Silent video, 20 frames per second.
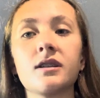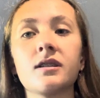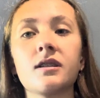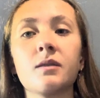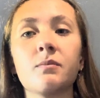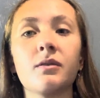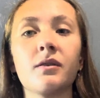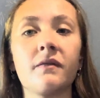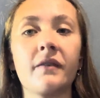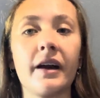the
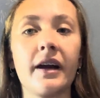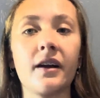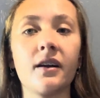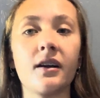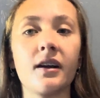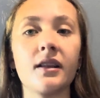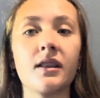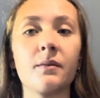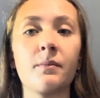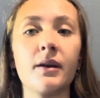provider,
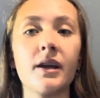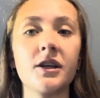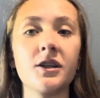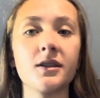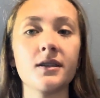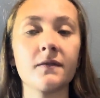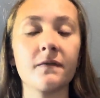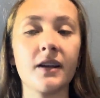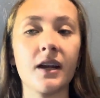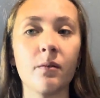and the
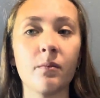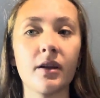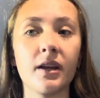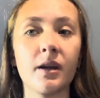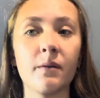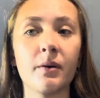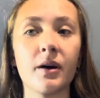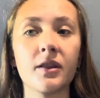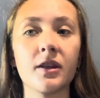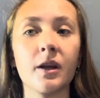patient's family
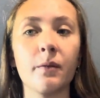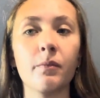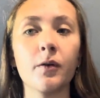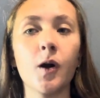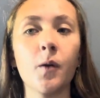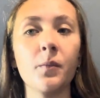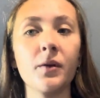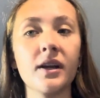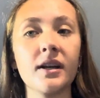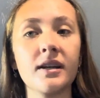about the
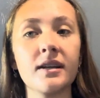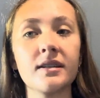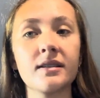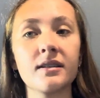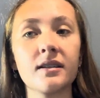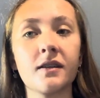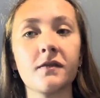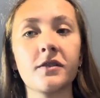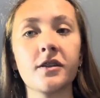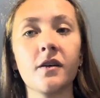appropriateness
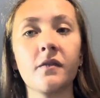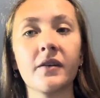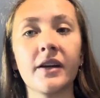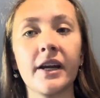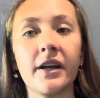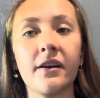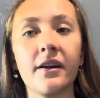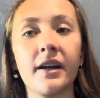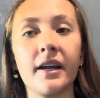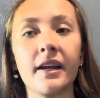of
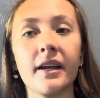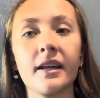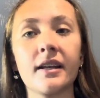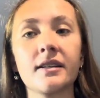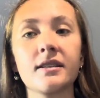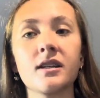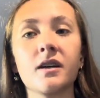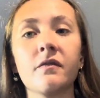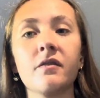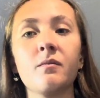self-carrying
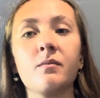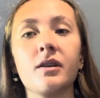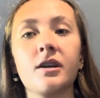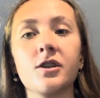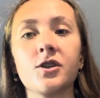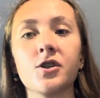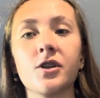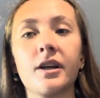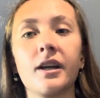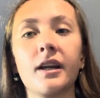and
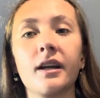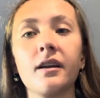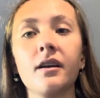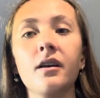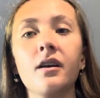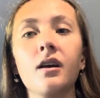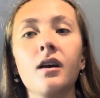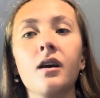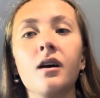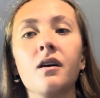self-administrating
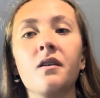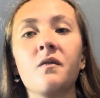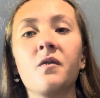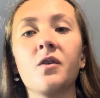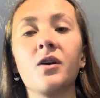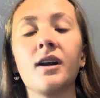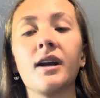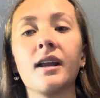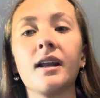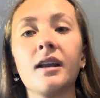
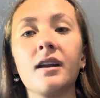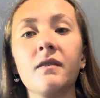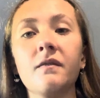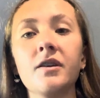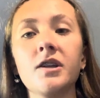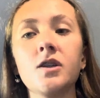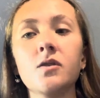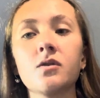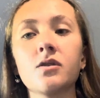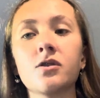for an
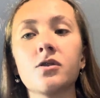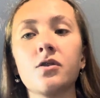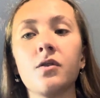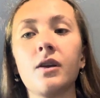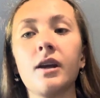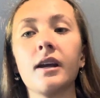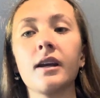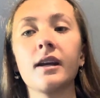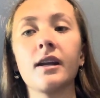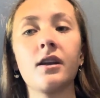individual
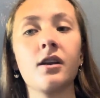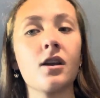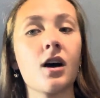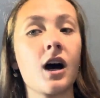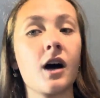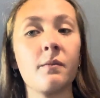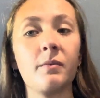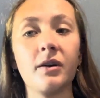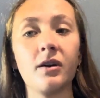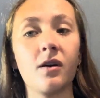student
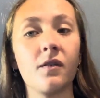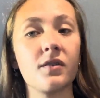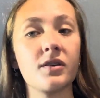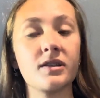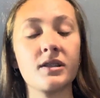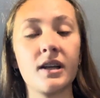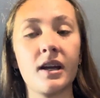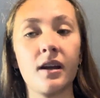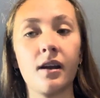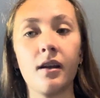cannot be
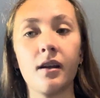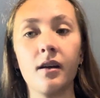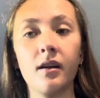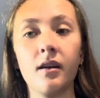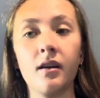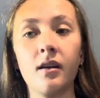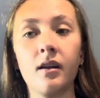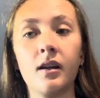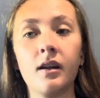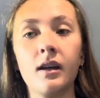overstated.
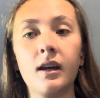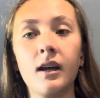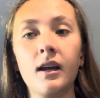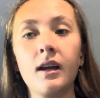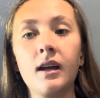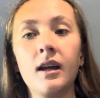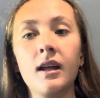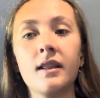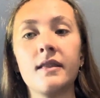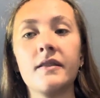
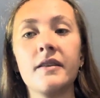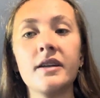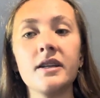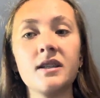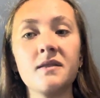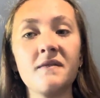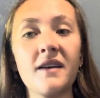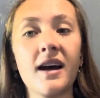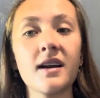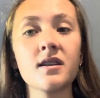
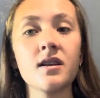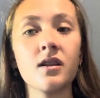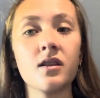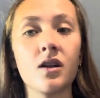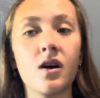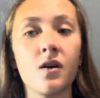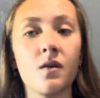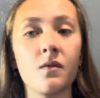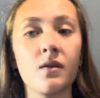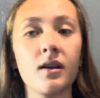This fact
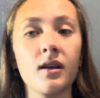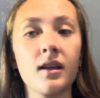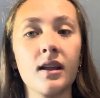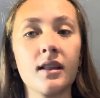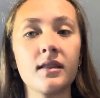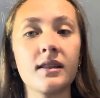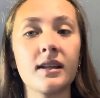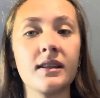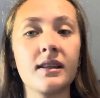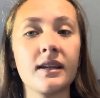alone,
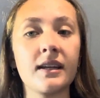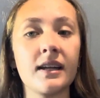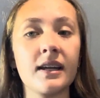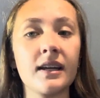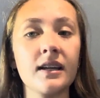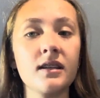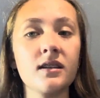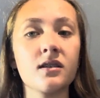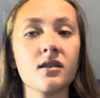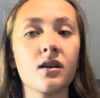that the
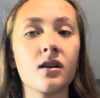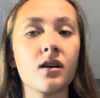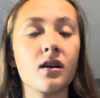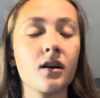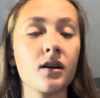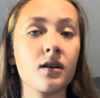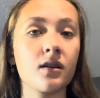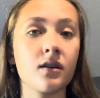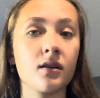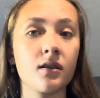kids
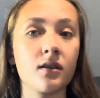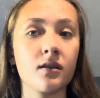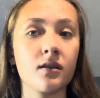are